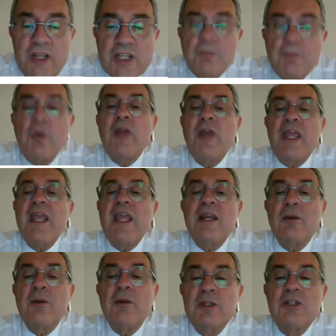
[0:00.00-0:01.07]
only a small
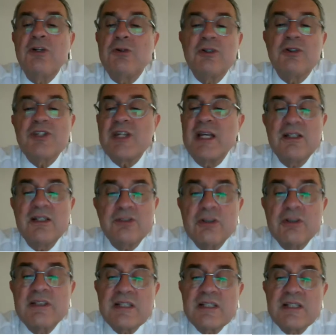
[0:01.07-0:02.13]
area with donor cells,